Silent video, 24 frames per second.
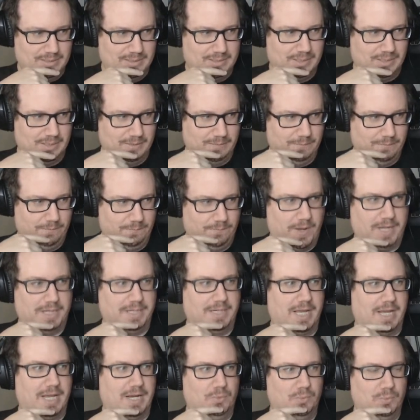find
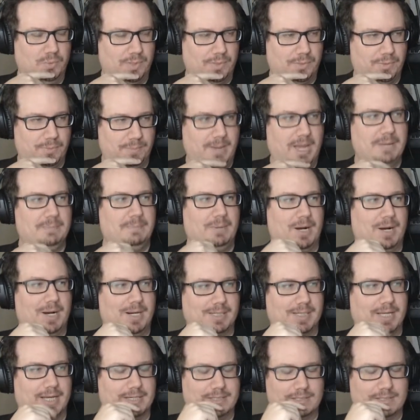out with my
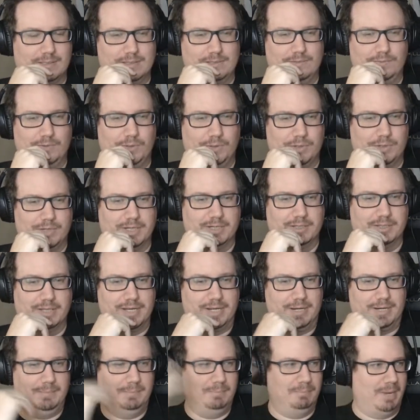podcast, because if you look at
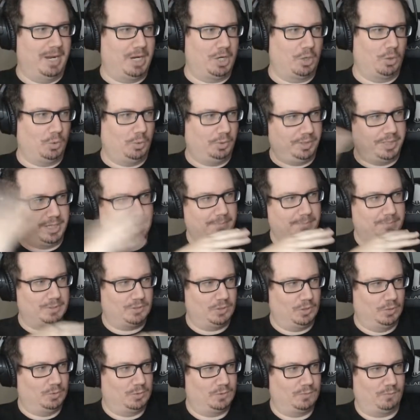like my early
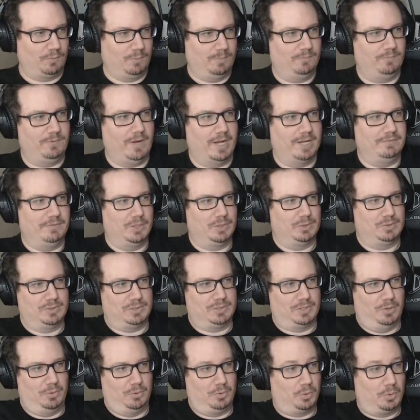episodes from 5 years
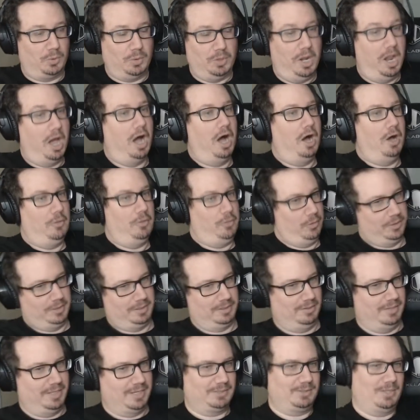ago, they're nothing
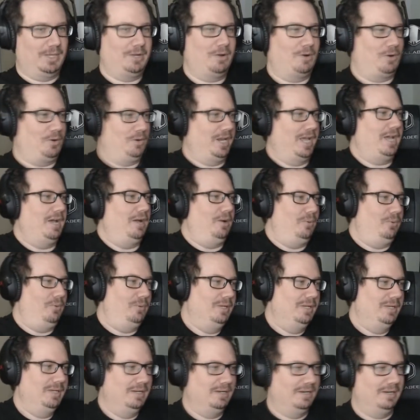like they are now.
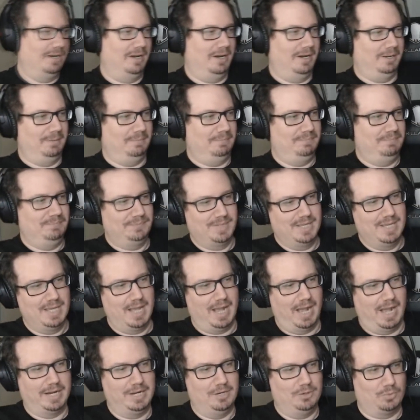
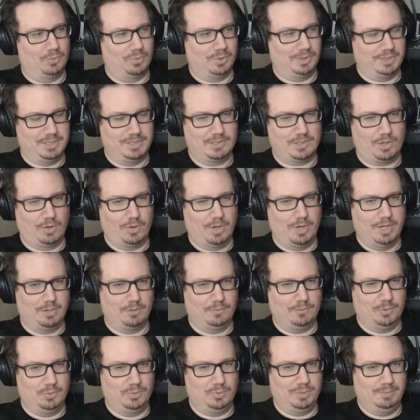I didn't really start
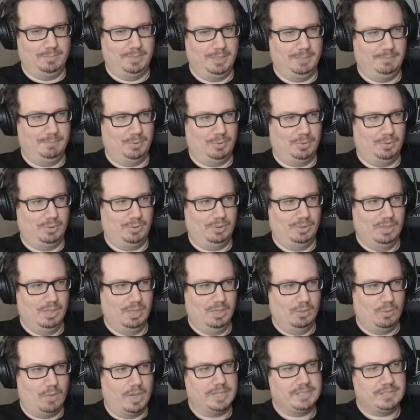interviewing people.
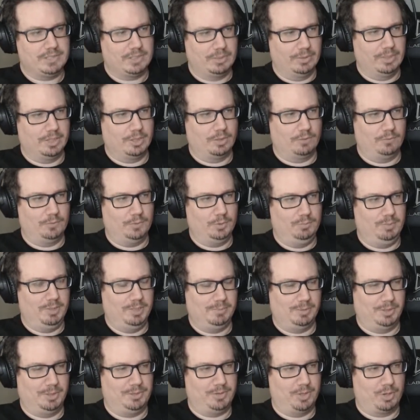Well, I still interviewed
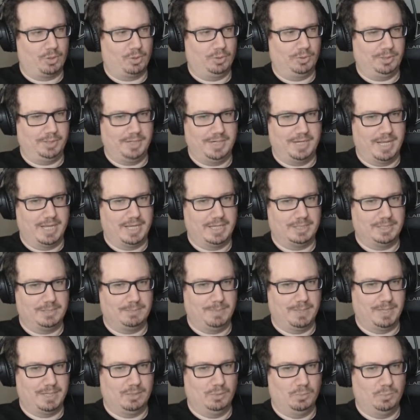people in the early days,
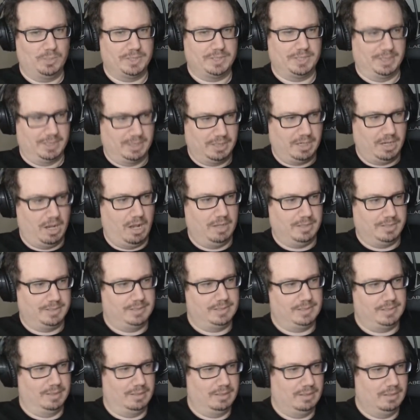but it wasn't constant.